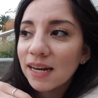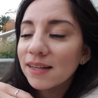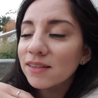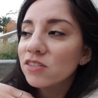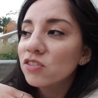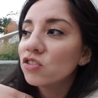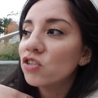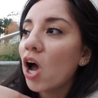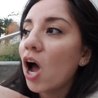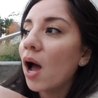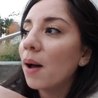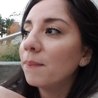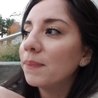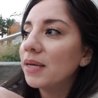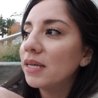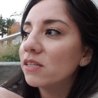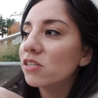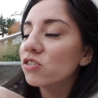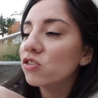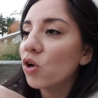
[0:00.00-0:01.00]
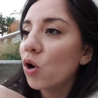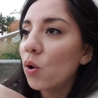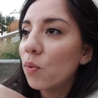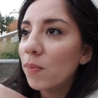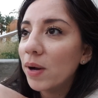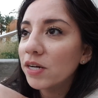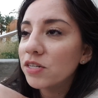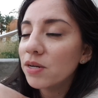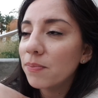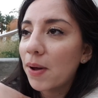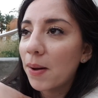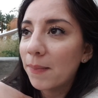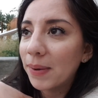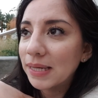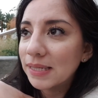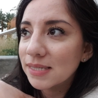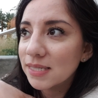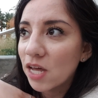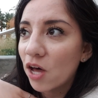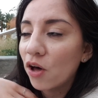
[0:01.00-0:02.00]
It's taught me so much about
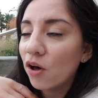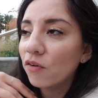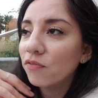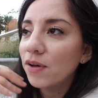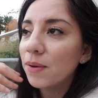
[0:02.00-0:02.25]
myself,